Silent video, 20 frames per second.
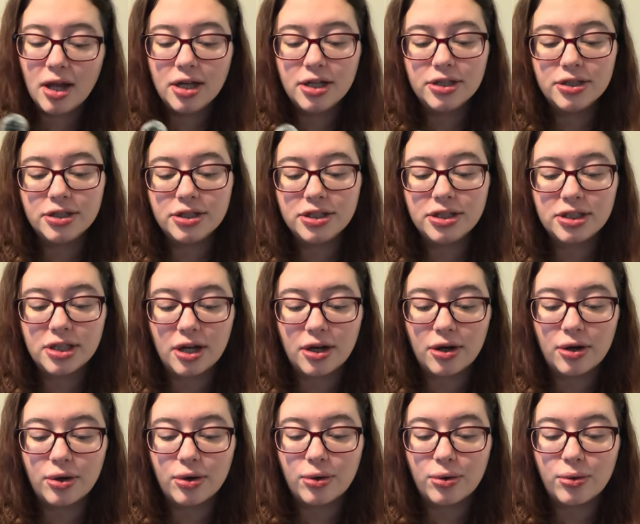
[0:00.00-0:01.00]

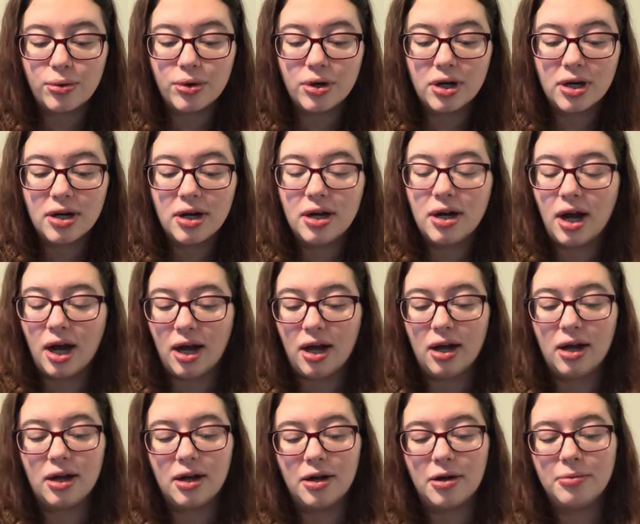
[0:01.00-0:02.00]
So,
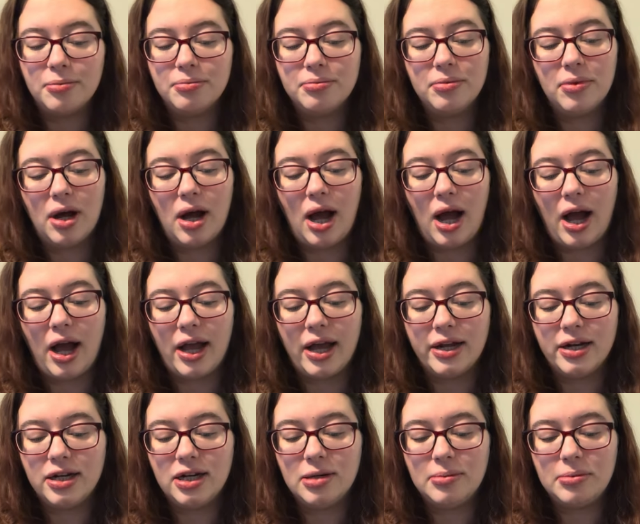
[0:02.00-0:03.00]
I
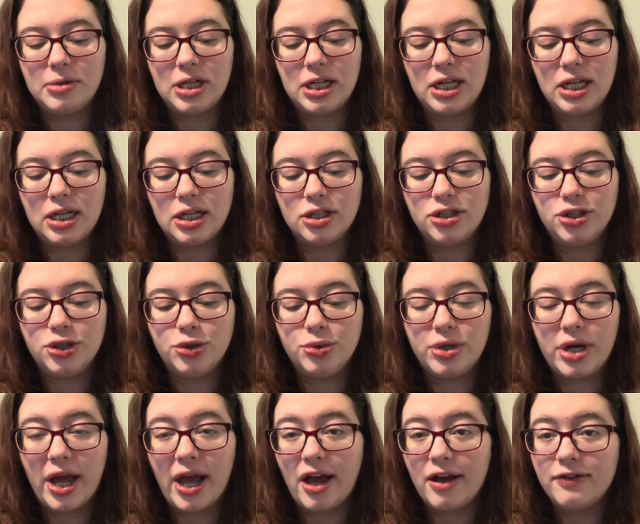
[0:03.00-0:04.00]
ended up knitting
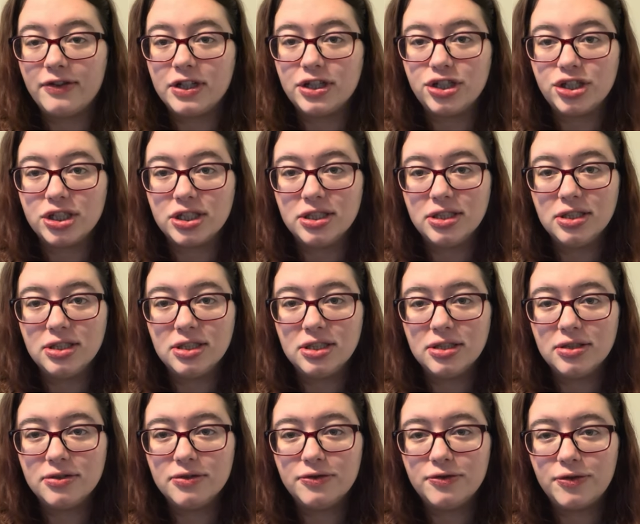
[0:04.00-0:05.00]
2.5 inches
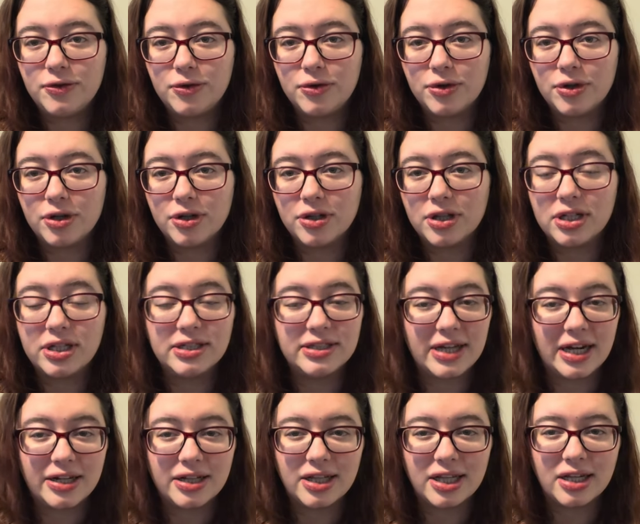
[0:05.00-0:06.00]
for the
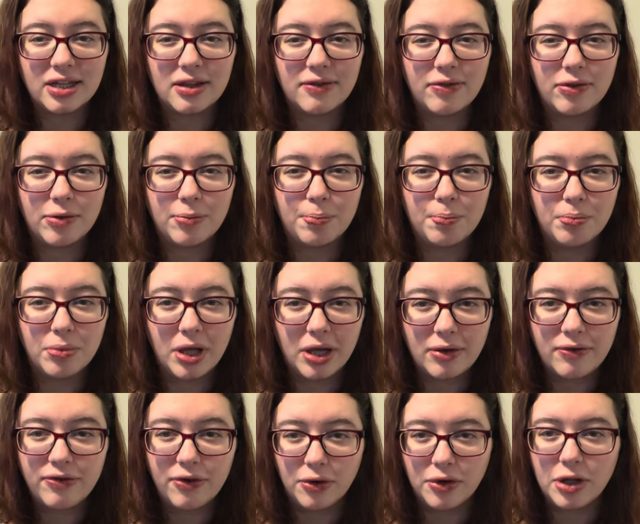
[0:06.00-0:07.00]
desired length of the
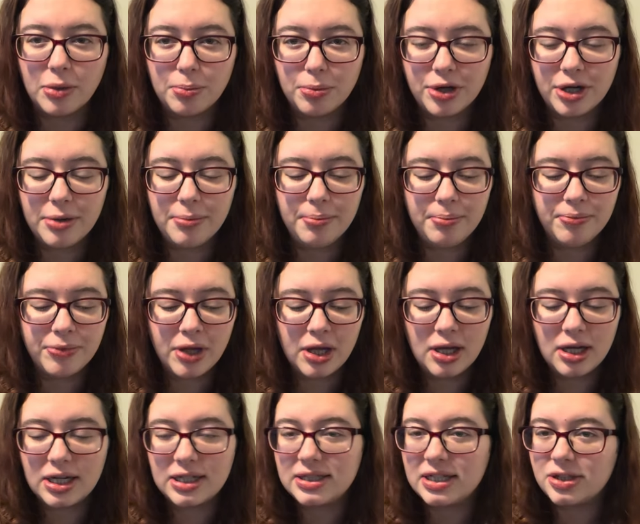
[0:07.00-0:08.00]
fold up brim,
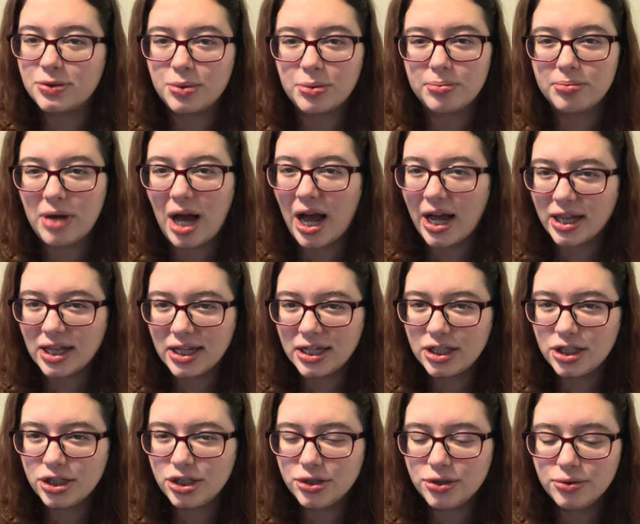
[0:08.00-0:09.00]
because that's what I like
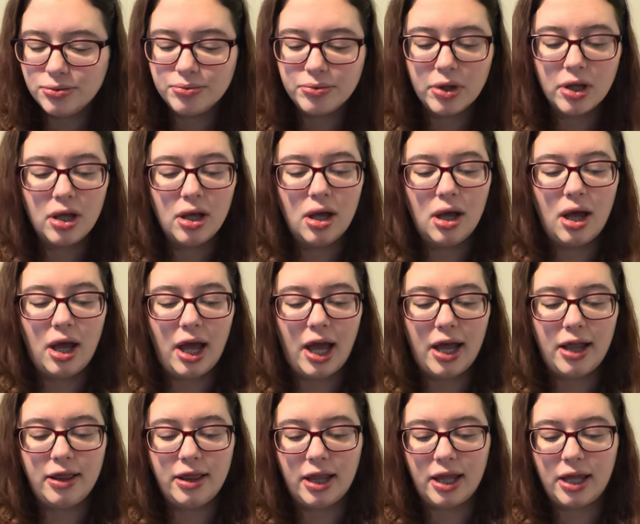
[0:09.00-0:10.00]
to do.
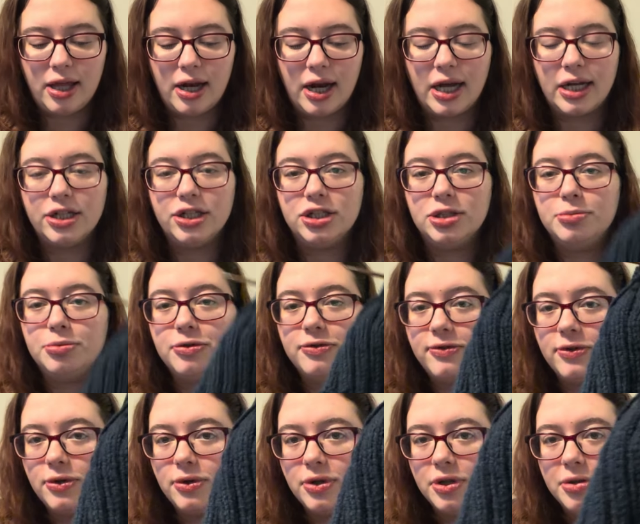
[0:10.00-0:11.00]
And then I just
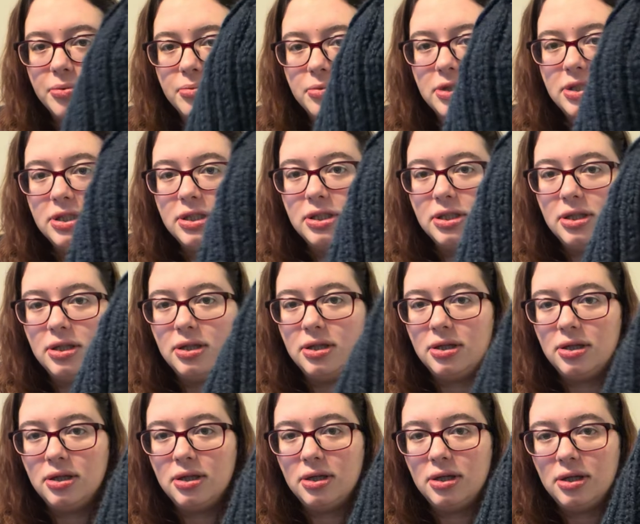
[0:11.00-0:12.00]
performed
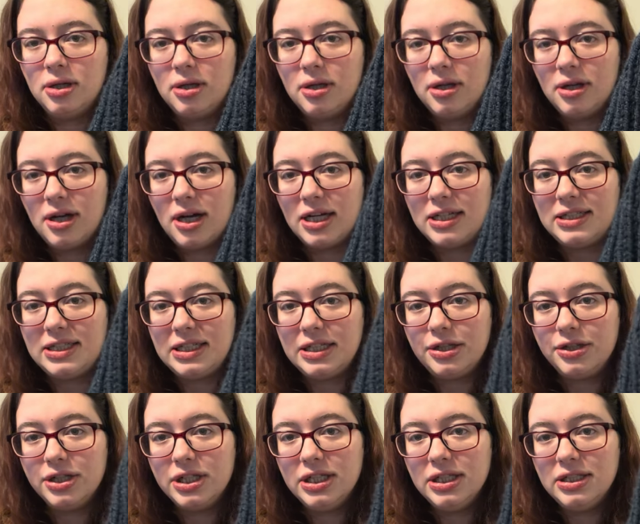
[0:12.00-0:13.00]
a
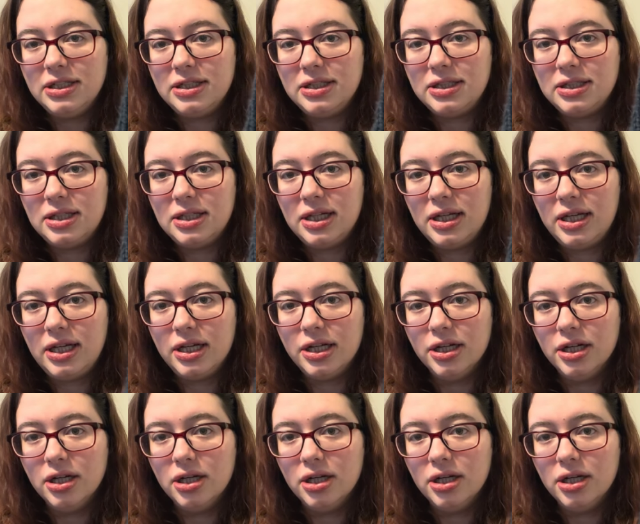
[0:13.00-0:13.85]
decrease here,